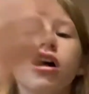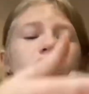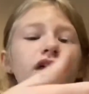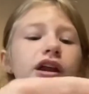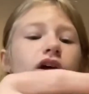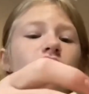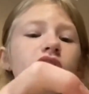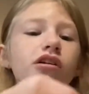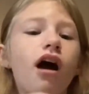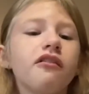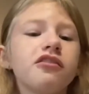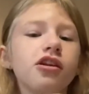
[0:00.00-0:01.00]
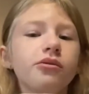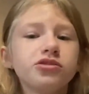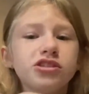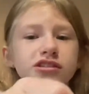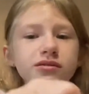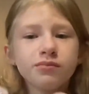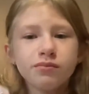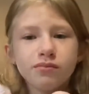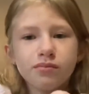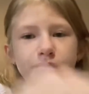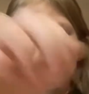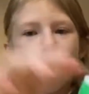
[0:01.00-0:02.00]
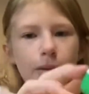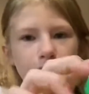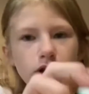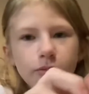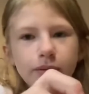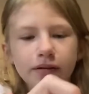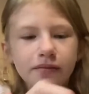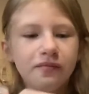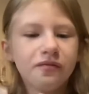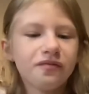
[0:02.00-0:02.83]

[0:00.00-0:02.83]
Then all you have to do is just pop it open.